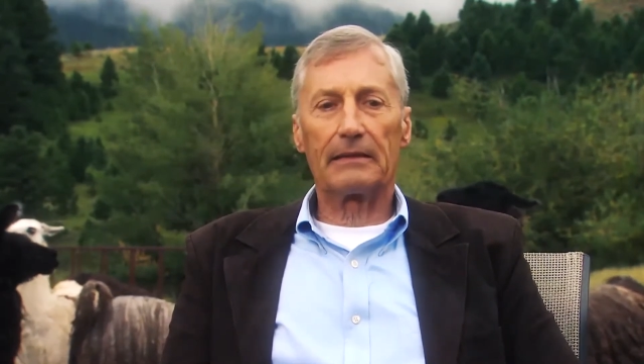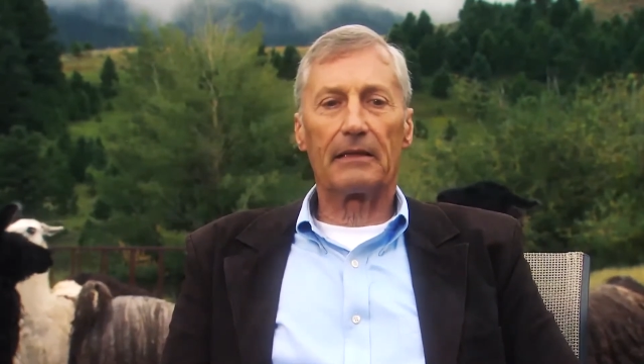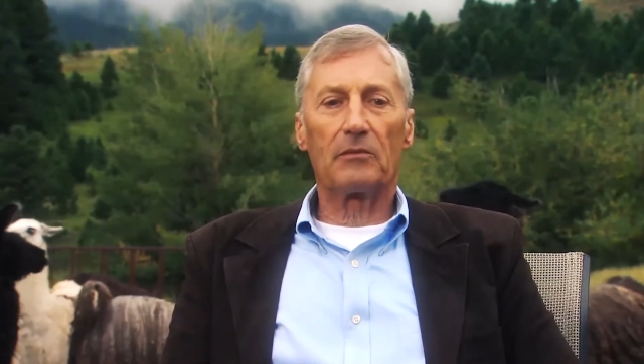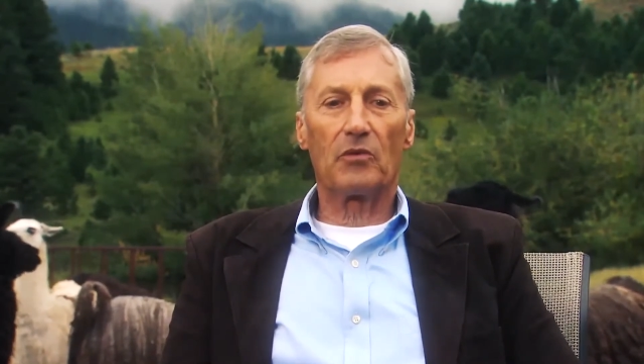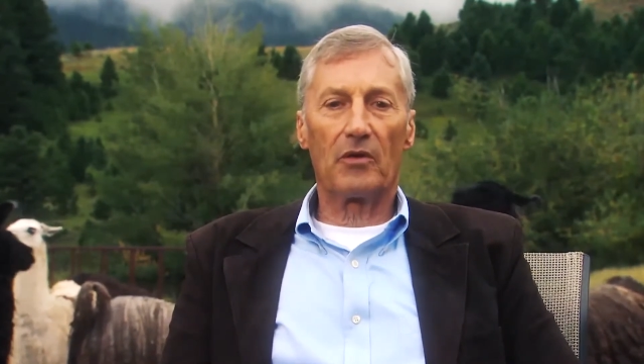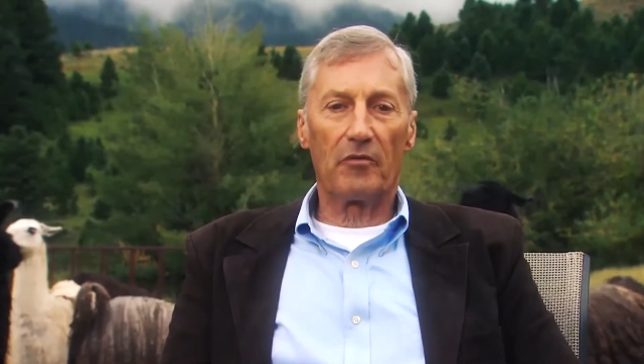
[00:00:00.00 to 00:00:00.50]

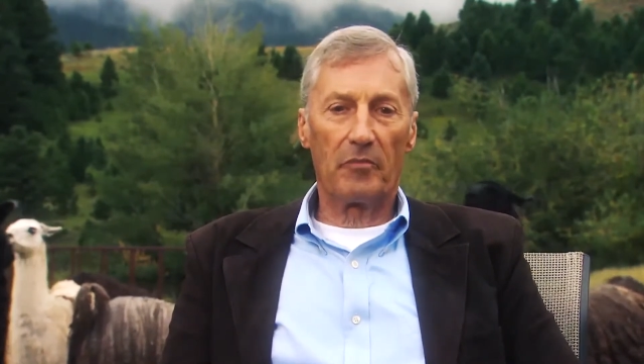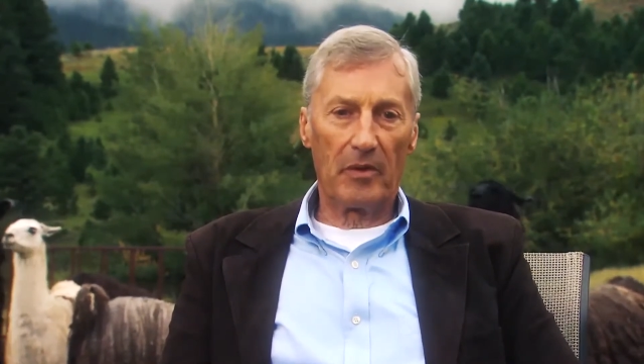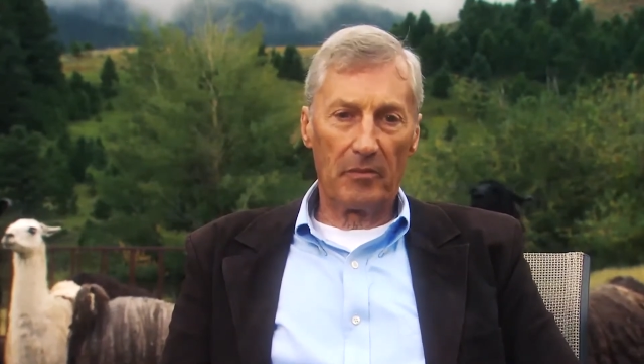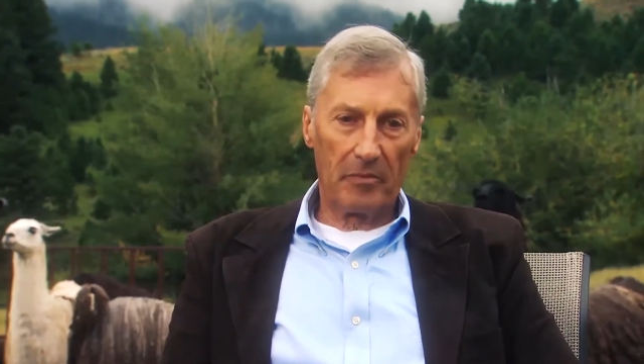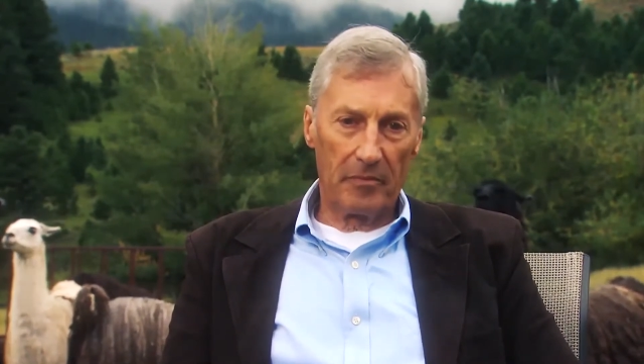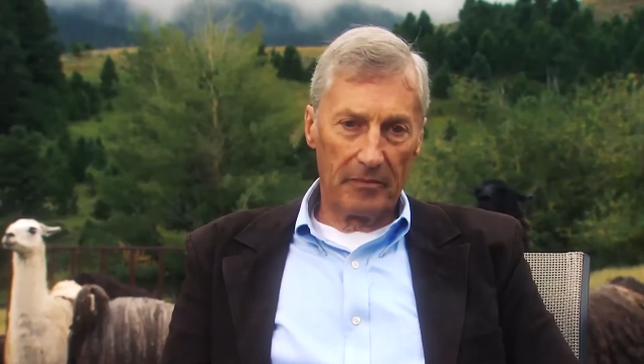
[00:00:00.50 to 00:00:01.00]
it would have
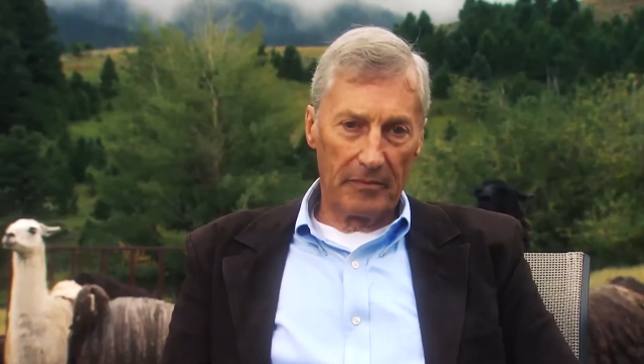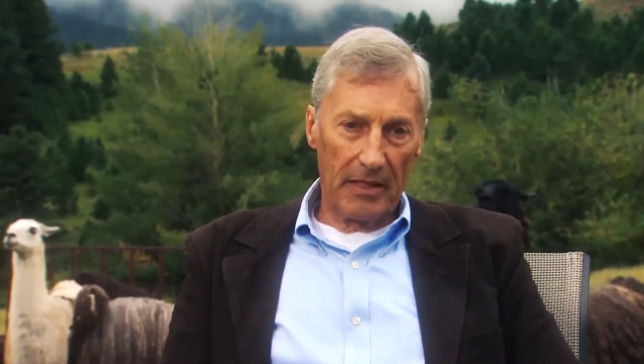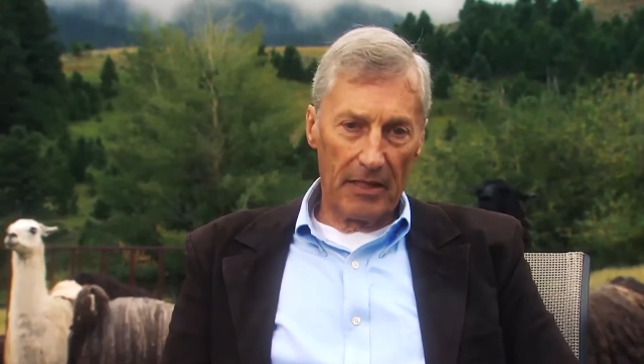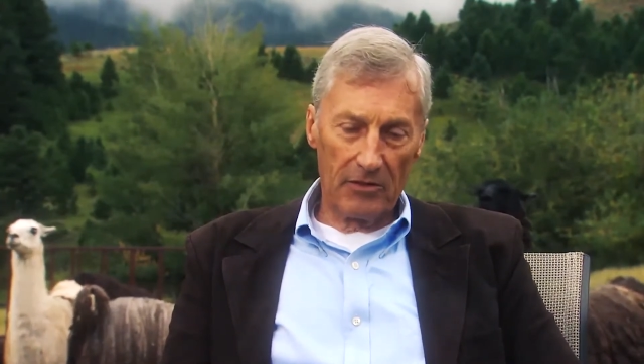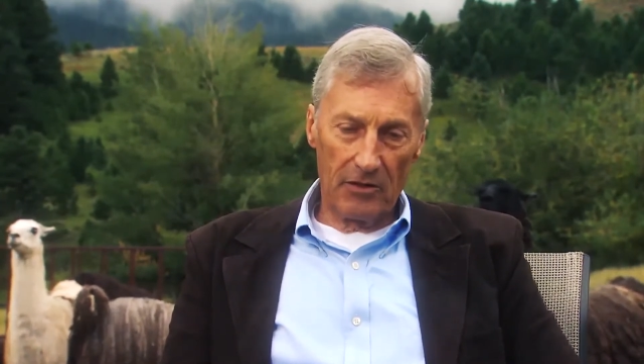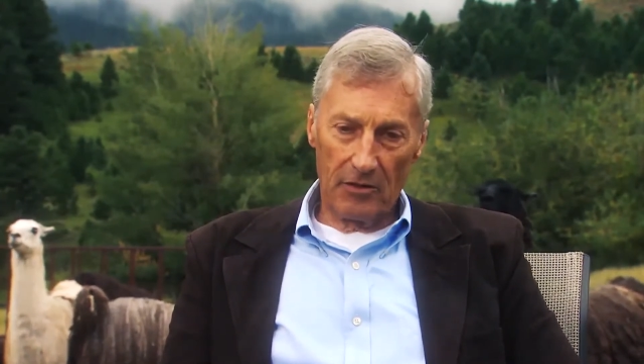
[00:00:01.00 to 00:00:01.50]
been
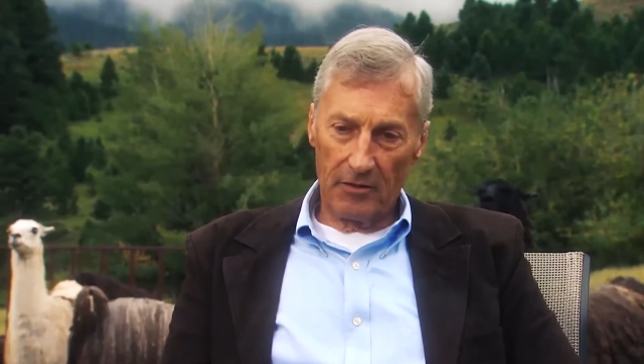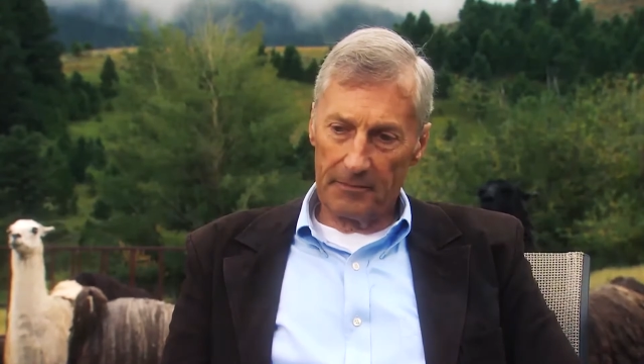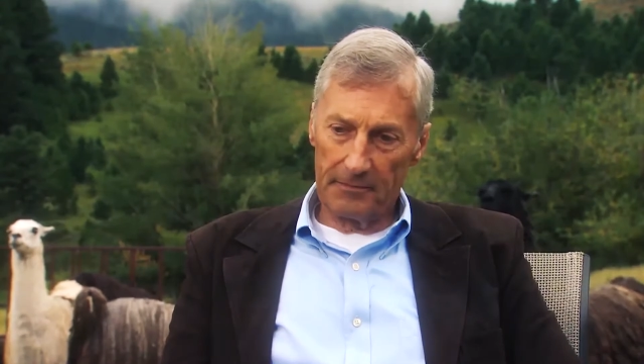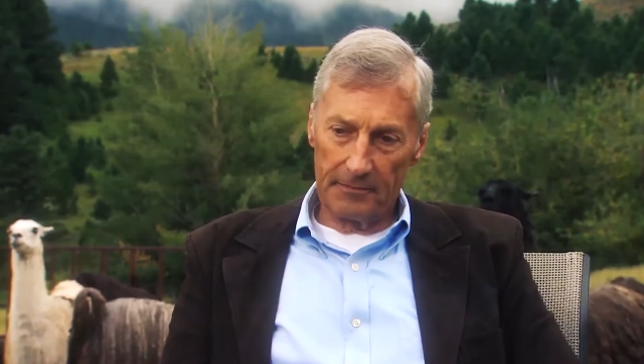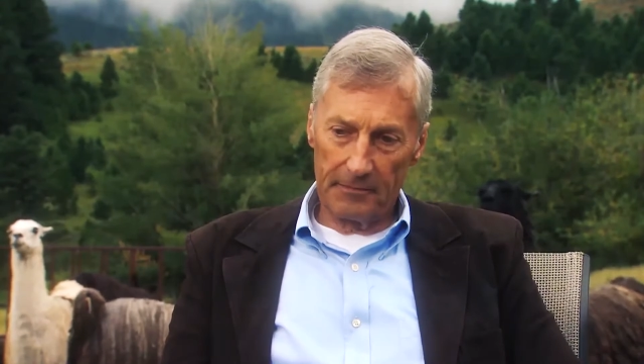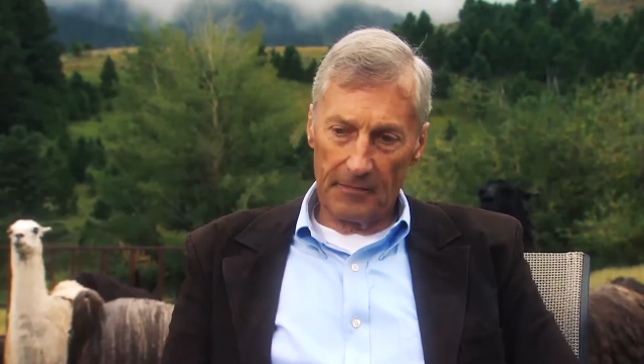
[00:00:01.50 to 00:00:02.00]
easier
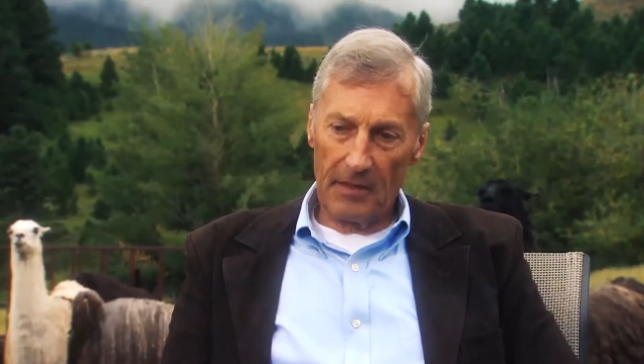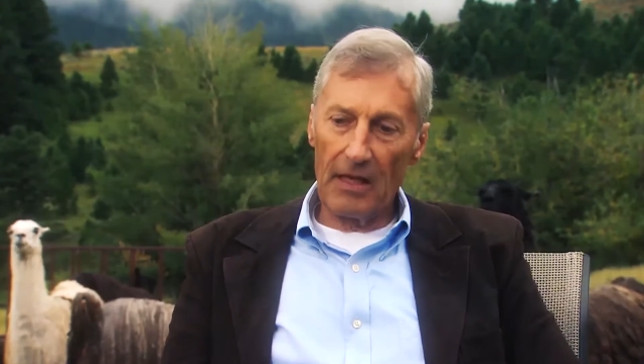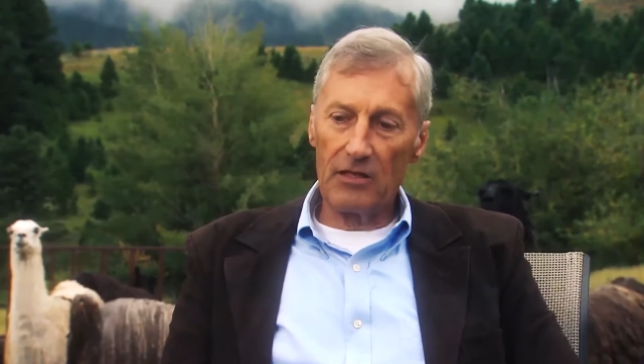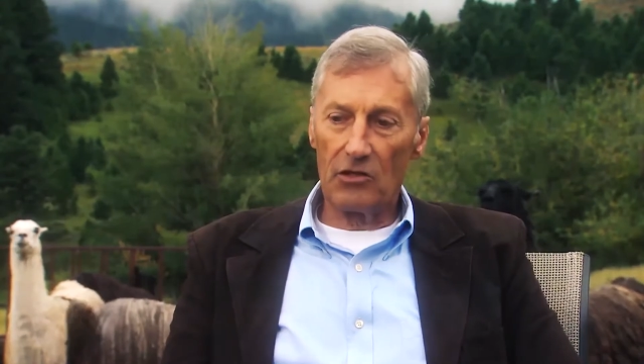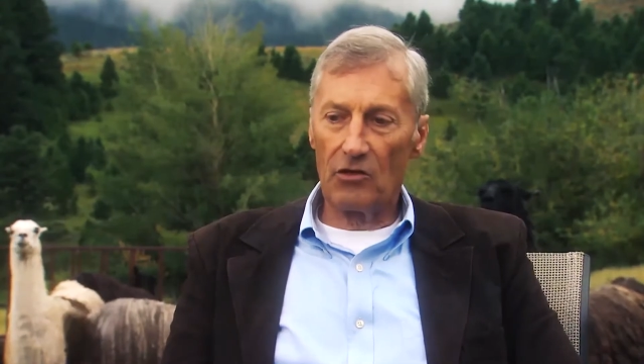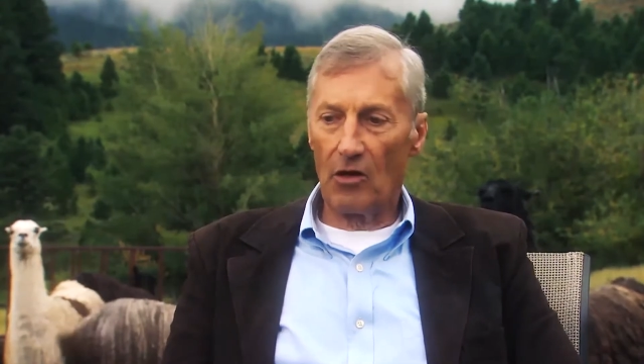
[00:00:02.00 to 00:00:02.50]

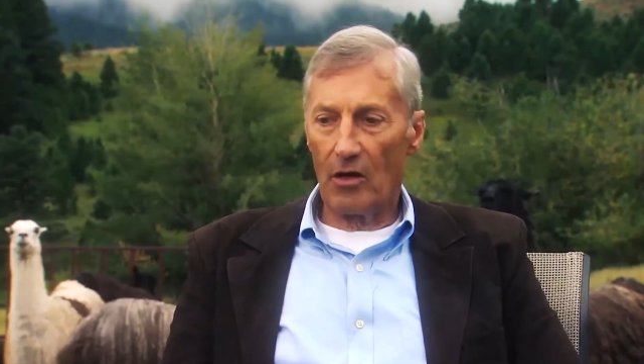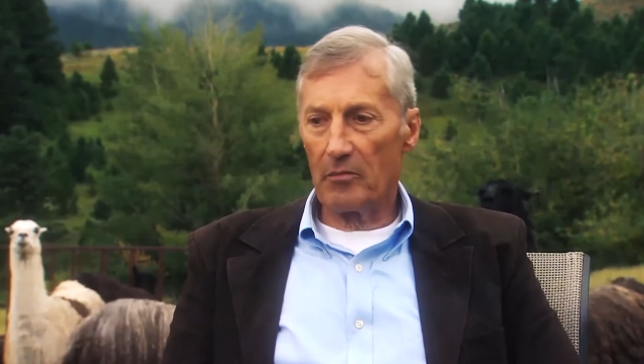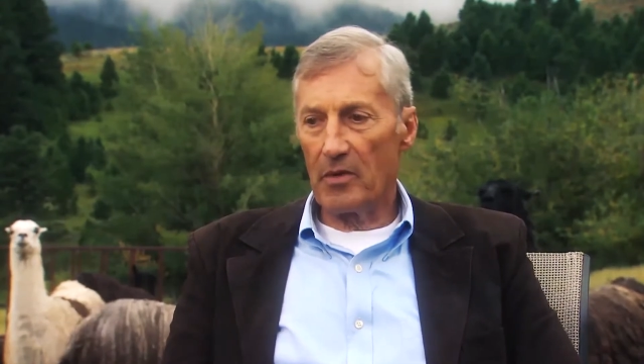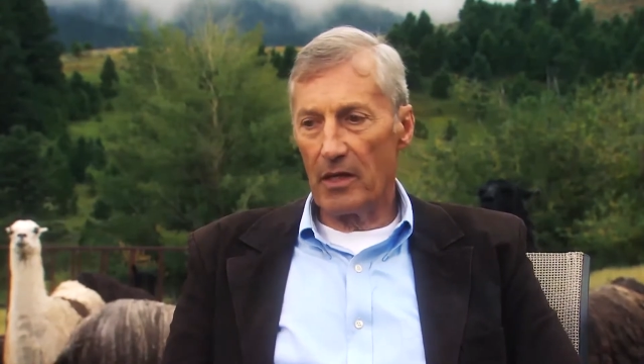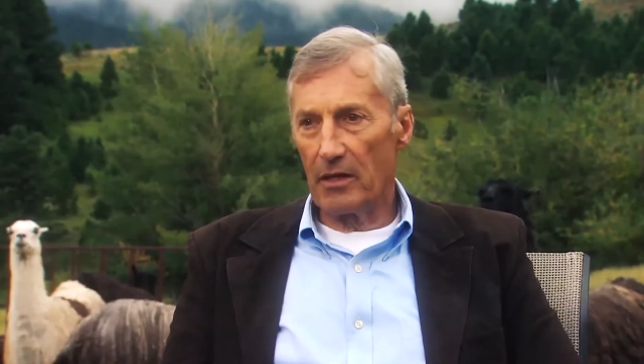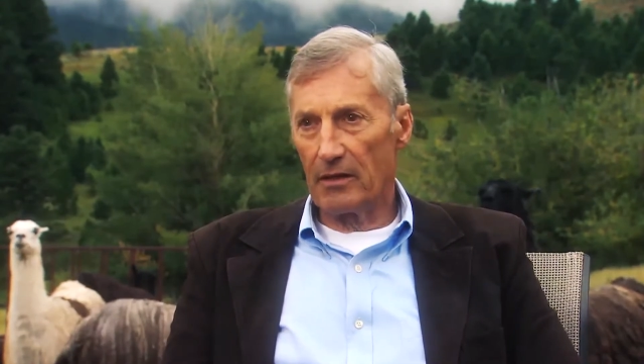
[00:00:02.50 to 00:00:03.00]

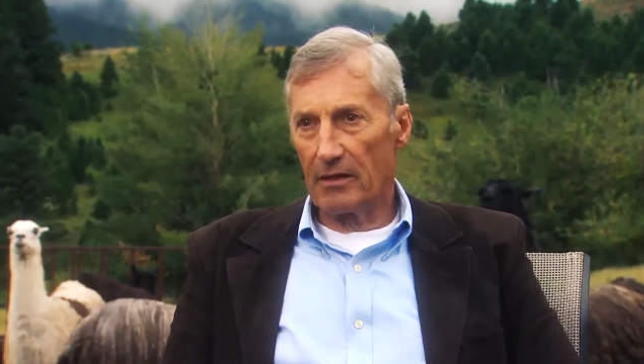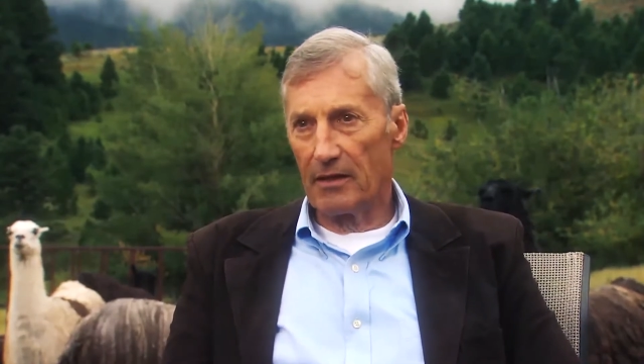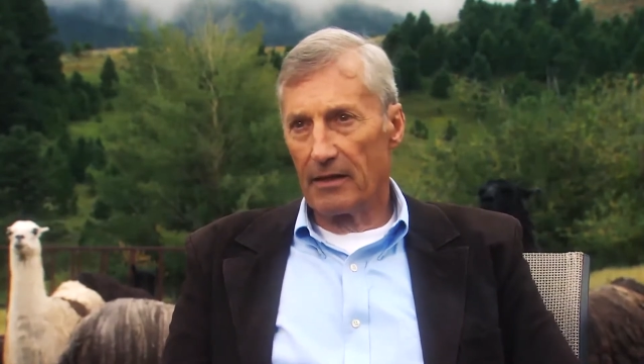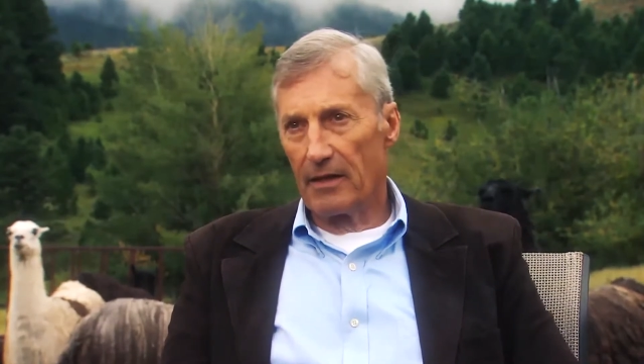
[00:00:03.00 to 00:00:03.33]
on me.